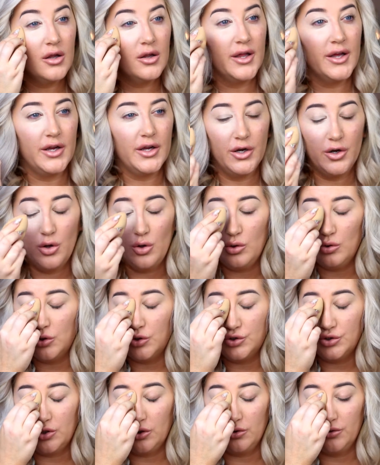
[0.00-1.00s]
like an
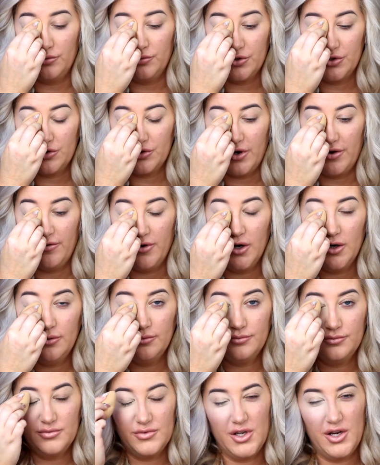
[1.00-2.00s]
old golden retriever.
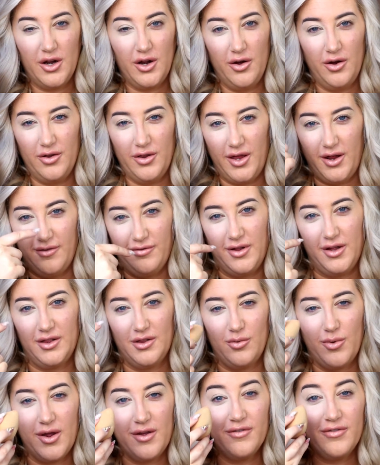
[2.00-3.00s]
You know how they have
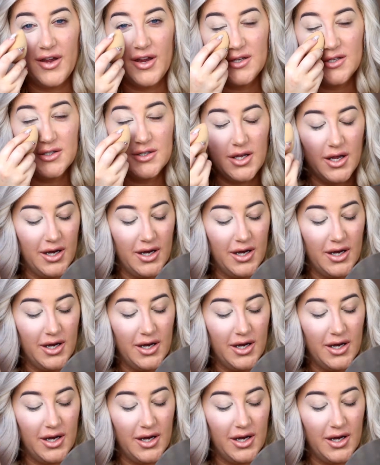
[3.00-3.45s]
like the white face?